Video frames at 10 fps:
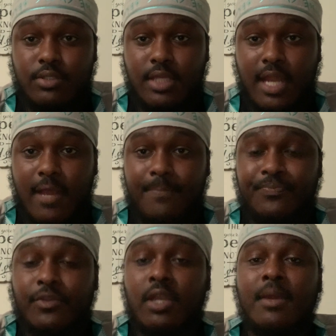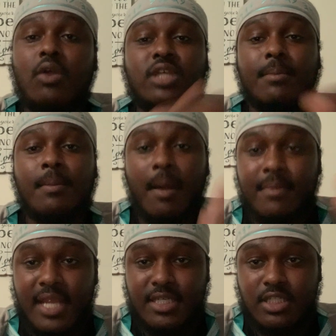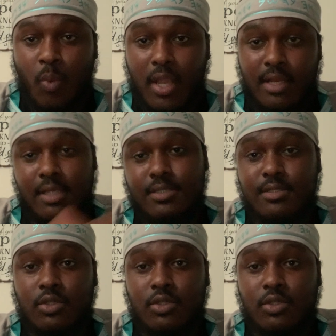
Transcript: See that? Committing all type of abominations and wickedness,